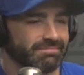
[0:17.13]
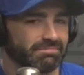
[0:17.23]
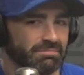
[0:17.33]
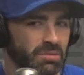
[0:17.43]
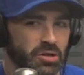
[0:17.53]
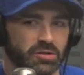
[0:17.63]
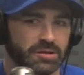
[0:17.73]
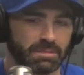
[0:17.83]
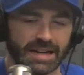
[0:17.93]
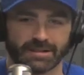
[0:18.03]

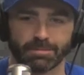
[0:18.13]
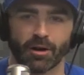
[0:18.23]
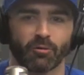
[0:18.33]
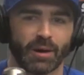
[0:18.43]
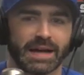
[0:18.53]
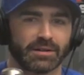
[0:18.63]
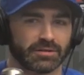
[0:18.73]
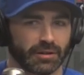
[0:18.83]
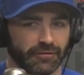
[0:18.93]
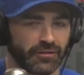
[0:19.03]
Most baseball
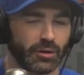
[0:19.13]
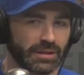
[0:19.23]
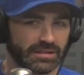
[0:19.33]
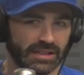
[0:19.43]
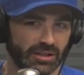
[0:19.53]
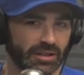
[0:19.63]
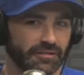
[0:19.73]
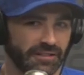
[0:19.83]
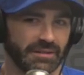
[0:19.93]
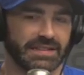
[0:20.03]
writers are focusing on
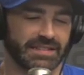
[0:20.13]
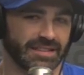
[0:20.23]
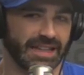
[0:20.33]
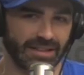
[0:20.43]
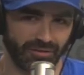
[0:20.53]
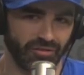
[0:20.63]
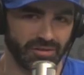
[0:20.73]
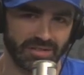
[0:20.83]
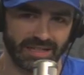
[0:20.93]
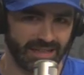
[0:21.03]
a very select
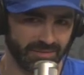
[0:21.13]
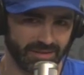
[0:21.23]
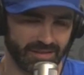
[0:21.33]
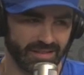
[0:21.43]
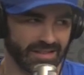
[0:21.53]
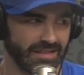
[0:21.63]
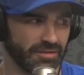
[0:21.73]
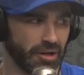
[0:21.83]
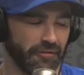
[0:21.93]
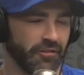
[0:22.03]
few teams.
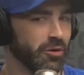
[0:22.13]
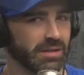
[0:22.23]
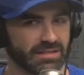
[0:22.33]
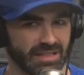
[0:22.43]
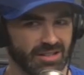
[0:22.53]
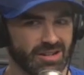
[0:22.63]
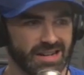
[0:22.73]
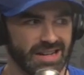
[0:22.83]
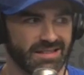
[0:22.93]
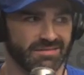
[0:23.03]
They're focusing
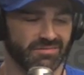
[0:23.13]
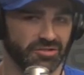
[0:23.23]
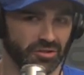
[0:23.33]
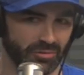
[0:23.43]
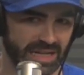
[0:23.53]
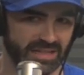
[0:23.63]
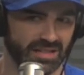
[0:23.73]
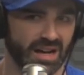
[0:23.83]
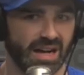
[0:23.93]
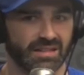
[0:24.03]
on the Red
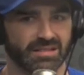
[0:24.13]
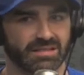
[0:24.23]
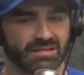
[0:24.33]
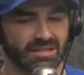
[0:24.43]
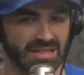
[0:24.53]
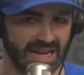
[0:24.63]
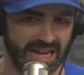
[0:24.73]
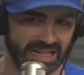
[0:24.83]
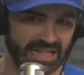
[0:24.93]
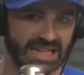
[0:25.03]
Sox, the
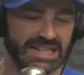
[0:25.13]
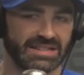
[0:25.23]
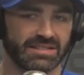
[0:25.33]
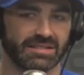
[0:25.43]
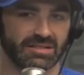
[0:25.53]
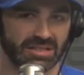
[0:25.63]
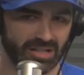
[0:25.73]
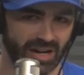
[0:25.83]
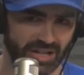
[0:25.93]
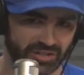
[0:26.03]
Yankees, the
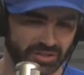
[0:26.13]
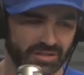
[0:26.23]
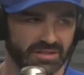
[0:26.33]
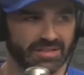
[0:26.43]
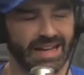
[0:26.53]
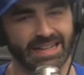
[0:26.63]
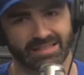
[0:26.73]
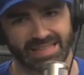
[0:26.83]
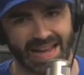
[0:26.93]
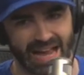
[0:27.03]
Dodgers, I
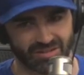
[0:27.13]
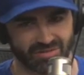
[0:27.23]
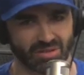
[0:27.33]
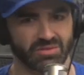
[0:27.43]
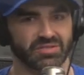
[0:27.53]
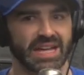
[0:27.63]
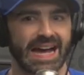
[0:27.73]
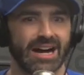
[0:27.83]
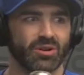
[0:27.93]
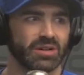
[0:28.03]
guess the Astros
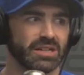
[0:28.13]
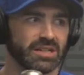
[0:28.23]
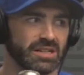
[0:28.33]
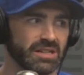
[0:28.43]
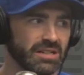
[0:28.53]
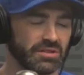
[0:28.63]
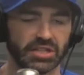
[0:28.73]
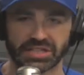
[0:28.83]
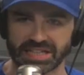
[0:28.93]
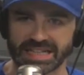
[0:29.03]
now,
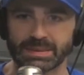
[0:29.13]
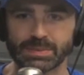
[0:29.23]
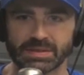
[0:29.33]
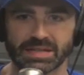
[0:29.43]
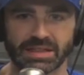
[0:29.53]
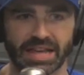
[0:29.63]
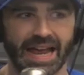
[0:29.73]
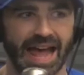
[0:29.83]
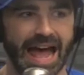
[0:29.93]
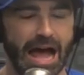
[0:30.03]
the teams
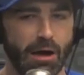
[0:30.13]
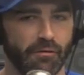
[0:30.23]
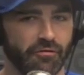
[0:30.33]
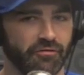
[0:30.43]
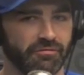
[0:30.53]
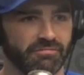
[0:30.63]
that have